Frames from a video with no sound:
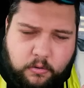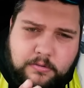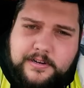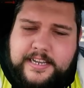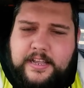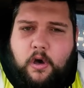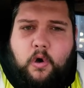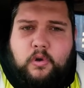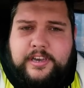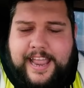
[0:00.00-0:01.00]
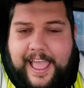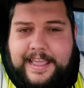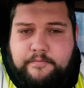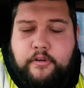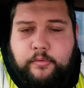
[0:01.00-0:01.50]
already on
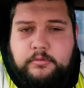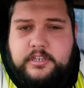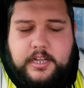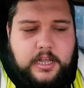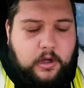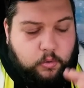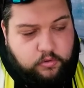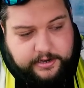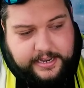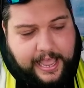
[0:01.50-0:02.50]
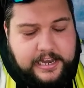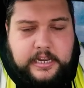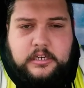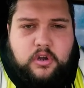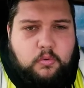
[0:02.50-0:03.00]
a route, already
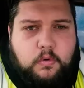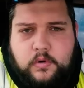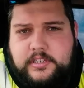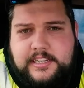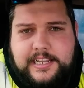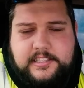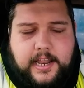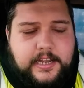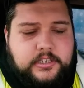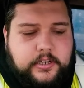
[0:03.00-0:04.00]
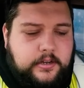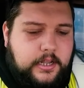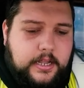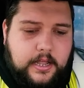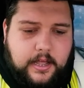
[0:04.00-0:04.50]
heading towards a destination,
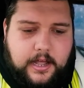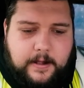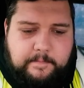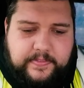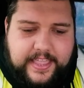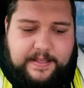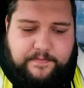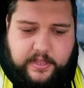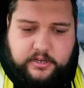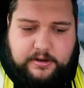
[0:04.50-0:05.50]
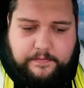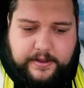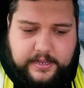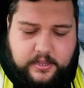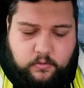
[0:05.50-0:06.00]
um, if the
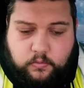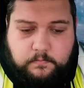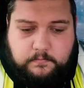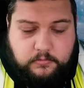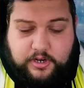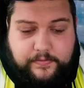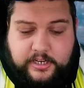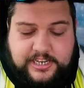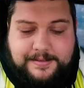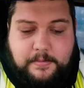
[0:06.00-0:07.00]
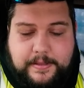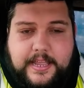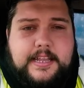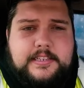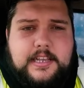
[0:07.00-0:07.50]
traffic or traffic jam
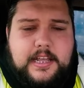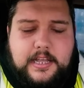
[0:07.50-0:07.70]
appears,